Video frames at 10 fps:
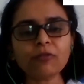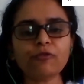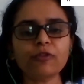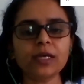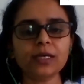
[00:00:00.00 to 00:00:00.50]

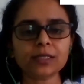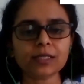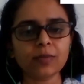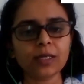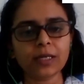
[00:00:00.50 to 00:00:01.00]
roughly
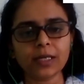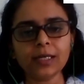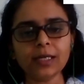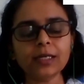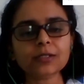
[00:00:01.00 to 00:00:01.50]
similar
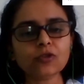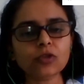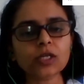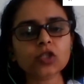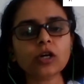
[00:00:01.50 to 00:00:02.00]
yield.
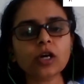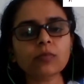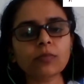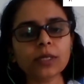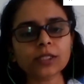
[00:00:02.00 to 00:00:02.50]
So there is
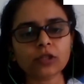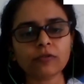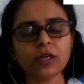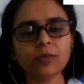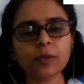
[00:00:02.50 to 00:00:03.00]
not much
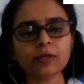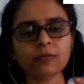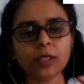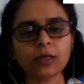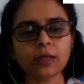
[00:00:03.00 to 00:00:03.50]
of a
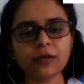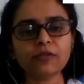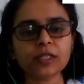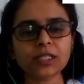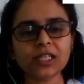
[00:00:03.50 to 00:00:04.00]

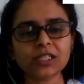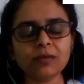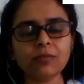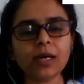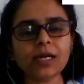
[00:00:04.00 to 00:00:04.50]

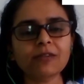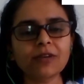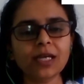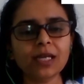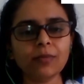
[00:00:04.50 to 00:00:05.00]
differentiation
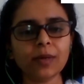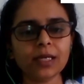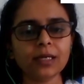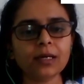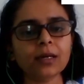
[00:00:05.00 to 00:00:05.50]
barring very
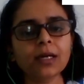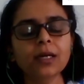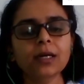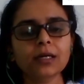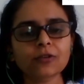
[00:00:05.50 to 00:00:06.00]
minor,
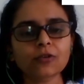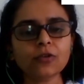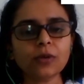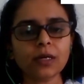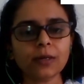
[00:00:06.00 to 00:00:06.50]
you
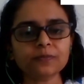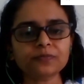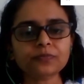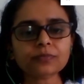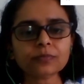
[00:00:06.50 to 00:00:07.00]
know,
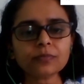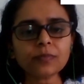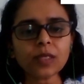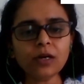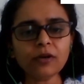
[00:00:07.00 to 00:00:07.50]
um,
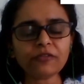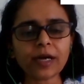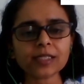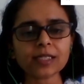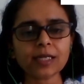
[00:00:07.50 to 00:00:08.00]
uh,
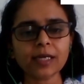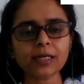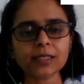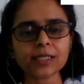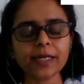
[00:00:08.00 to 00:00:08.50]
facts
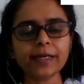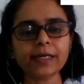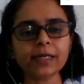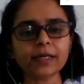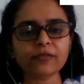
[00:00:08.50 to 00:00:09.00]
like
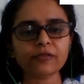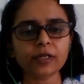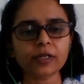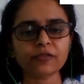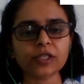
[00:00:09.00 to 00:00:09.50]
slightly dif
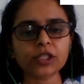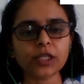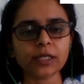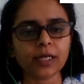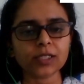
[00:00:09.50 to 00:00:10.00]
uh,
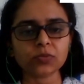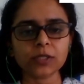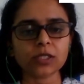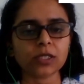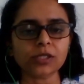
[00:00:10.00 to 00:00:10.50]
differentiated
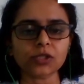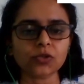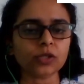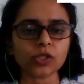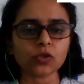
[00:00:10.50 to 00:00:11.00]
expense
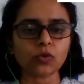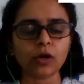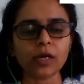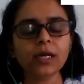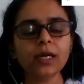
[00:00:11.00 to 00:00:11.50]
ratio and so
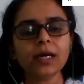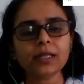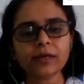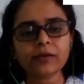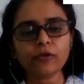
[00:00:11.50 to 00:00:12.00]
on.
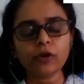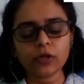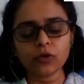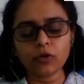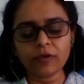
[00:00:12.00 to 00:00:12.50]
And
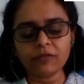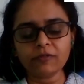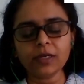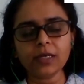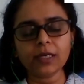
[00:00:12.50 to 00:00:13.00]
therefore, you know,
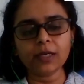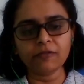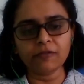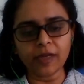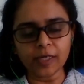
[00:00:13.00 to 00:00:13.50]
when we
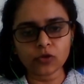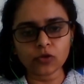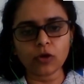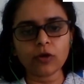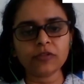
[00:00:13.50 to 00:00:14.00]
give weight
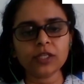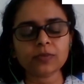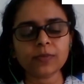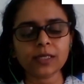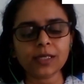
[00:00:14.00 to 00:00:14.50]
to all of
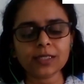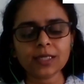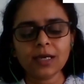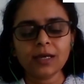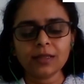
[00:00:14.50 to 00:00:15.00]
these
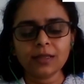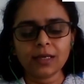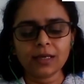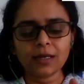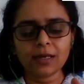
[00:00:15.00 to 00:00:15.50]
metrics,
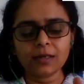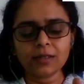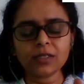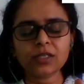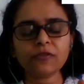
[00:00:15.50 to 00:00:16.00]
their
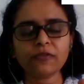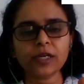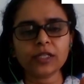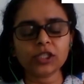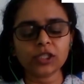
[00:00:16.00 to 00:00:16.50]

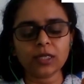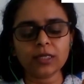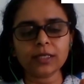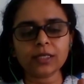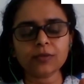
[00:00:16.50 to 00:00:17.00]

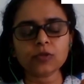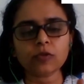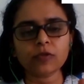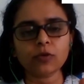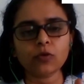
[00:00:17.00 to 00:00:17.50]
differential in
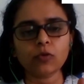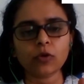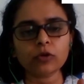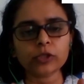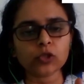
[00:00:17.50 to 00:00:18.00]
terms of the
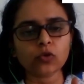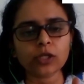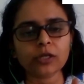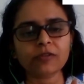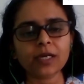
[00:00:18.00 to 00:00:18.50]
overall
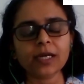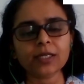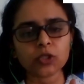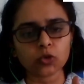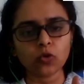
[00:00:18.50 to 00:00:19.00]
score that we
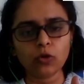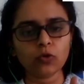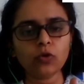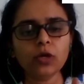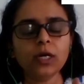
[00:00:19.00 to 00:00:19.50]
get is so
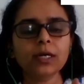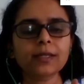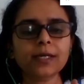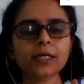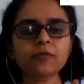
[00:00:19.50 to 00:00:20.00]
low
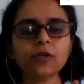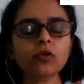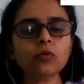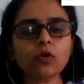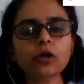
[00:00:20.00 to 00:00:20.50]
that we
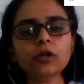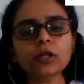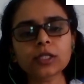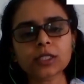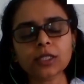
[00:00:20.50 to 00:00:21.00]
don't want
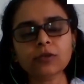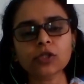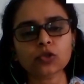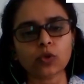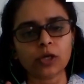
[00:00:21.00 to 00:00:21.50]
to
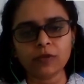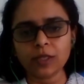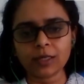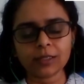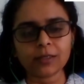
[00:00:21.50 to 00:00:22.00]
distinguish one
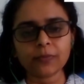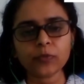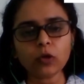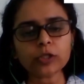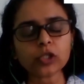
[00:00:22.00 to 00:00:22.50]
with the other.
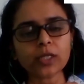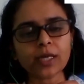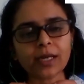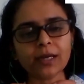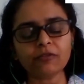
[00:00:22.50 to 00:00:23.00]
Also,
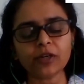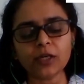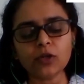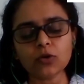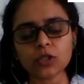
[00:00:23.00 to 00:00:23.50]
their life
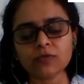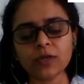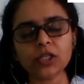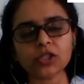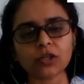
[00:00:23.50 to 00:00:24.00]
tenure is
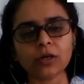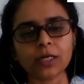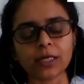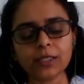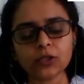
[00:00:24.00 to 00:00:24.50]
very
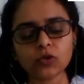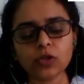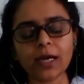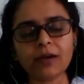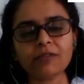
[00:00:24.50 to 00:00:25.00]
short, right?
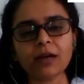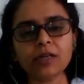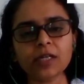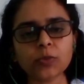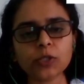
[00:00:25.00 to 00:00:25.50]
So they have an
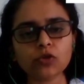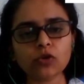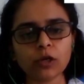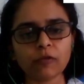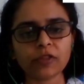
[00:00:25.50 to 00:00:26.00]
average
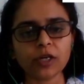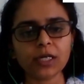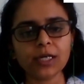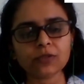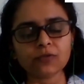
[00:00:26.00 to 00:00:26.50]
maturity of
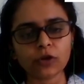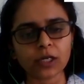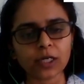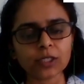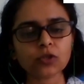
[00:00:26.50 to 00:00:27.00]
30 days,
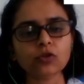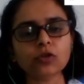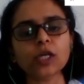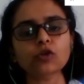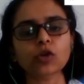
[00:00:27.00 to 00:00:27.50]
40 days. So
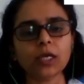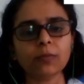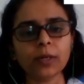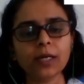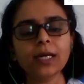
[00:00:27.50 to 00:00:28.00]
you need to
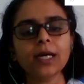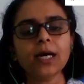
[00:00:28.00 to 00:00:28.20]
keep,